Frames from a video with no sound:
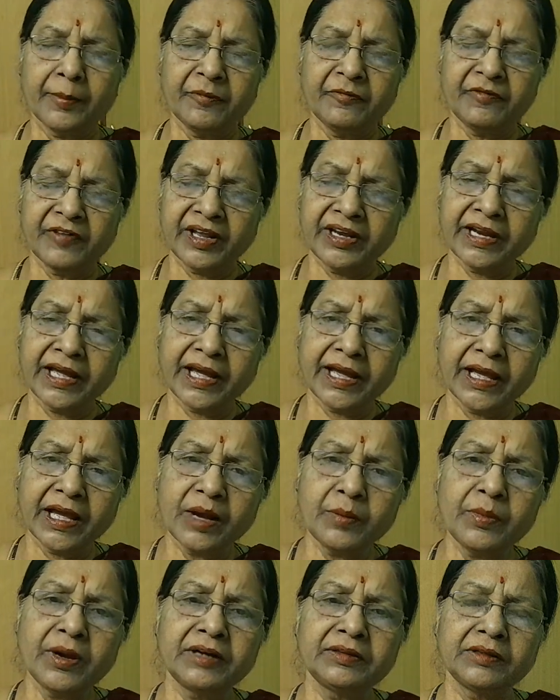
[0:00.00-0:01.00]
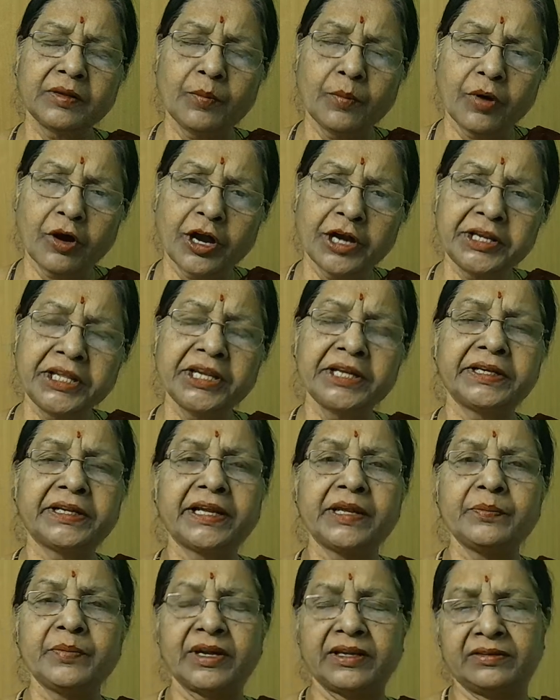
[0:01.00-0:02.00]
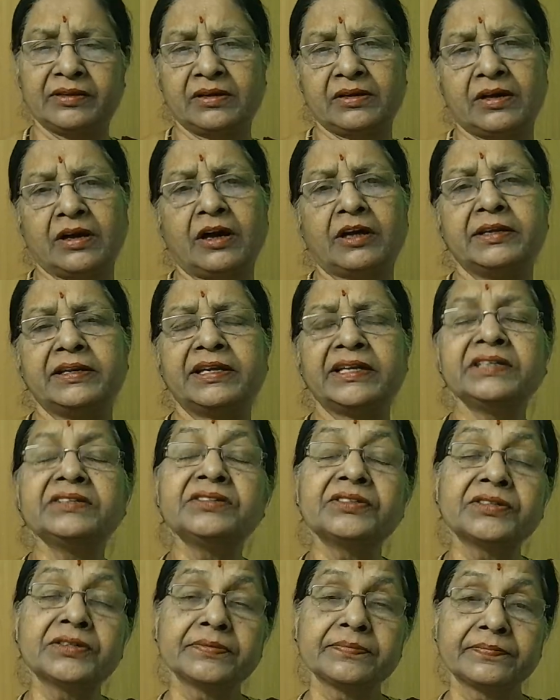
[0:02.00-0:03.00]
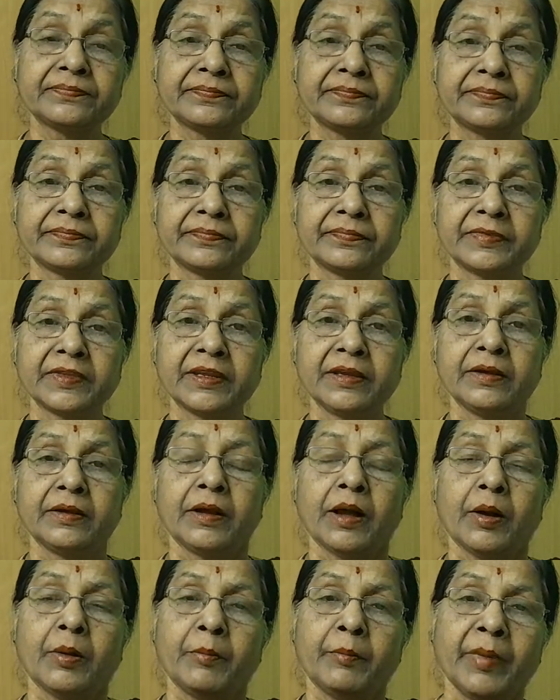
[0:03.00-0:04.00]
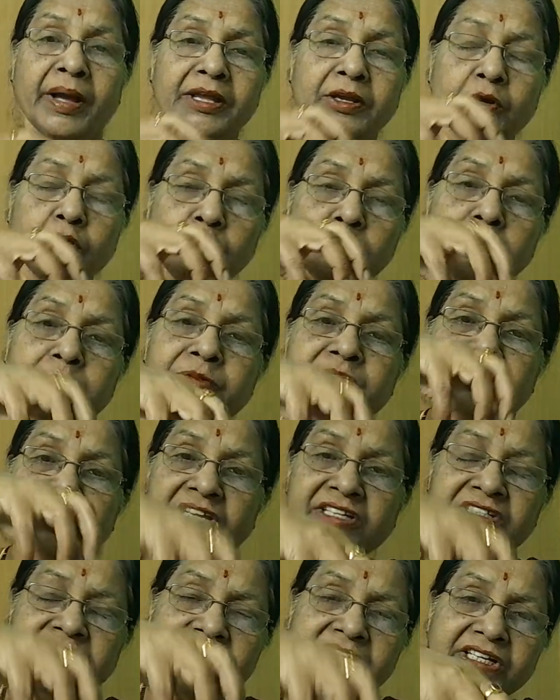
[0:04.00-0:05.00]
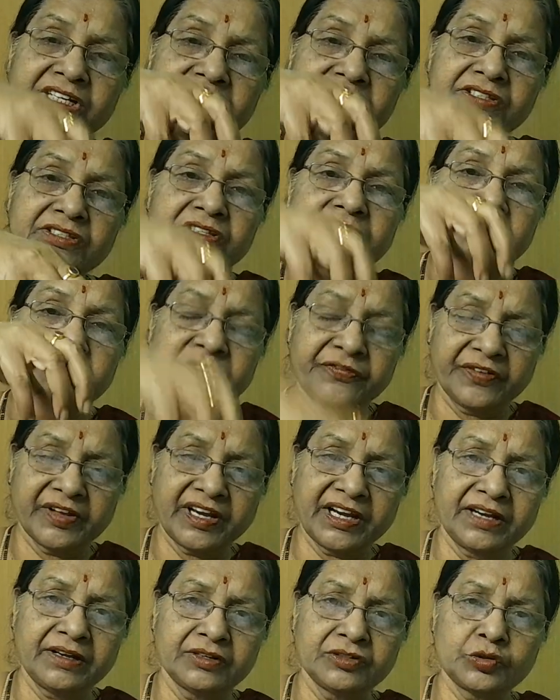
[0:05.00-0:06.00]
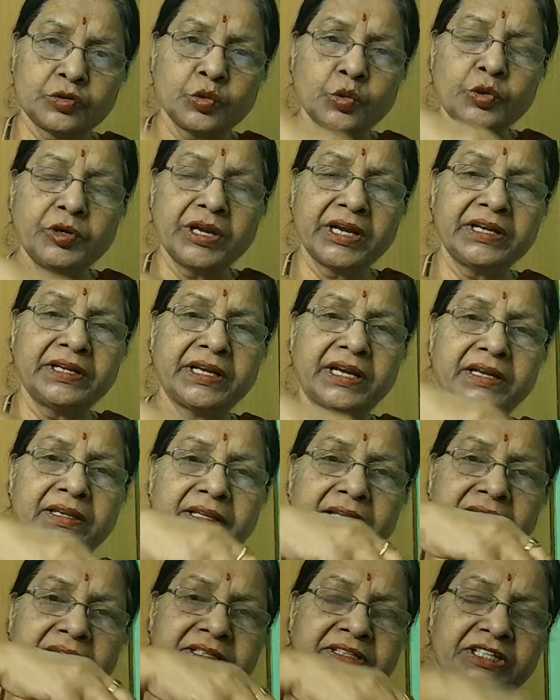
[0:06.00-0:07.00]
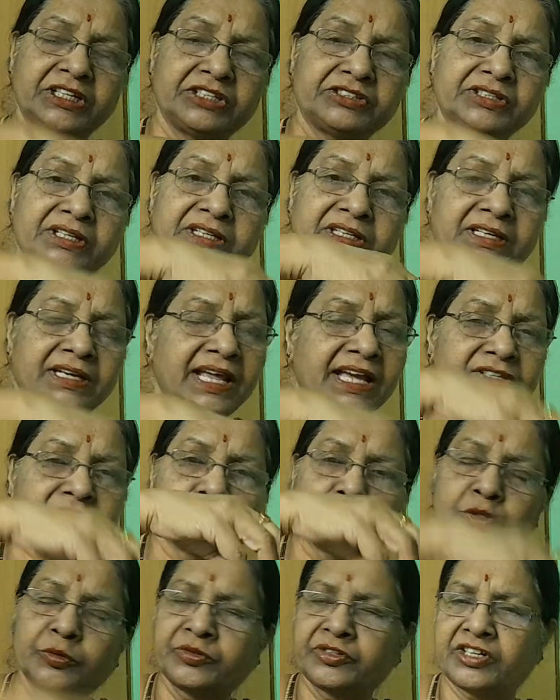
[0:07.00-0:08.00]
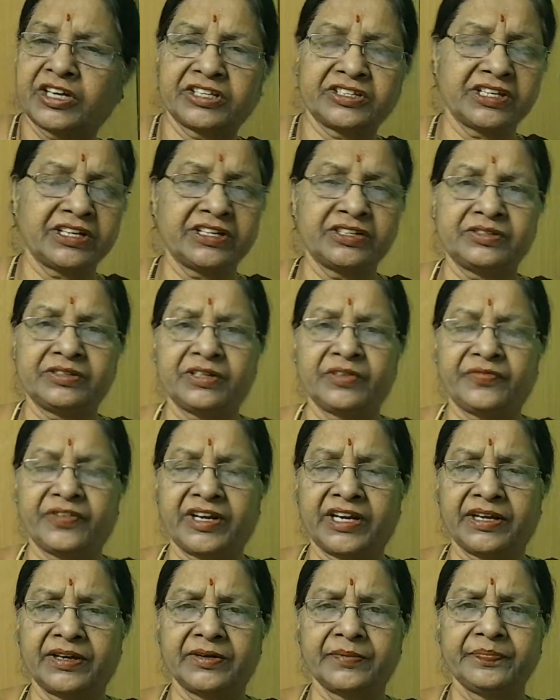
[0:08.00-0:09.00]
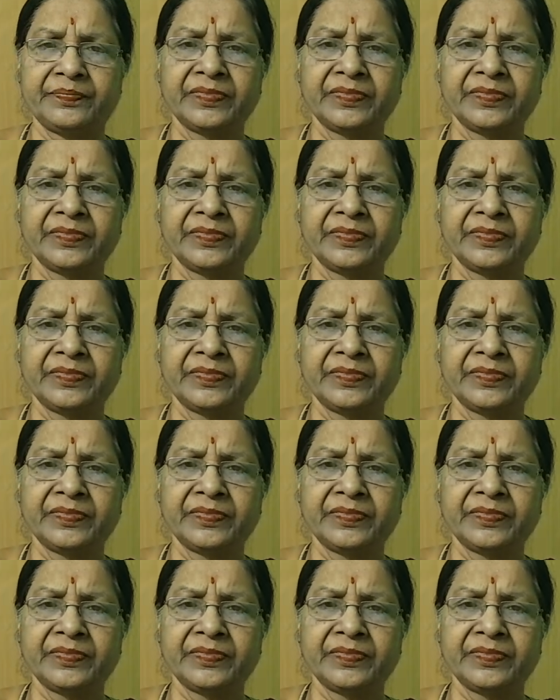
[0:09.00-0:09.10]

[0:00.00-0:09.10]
When I am at the morning time at the college, my group structure is different. Student and the teacher class group structure is different.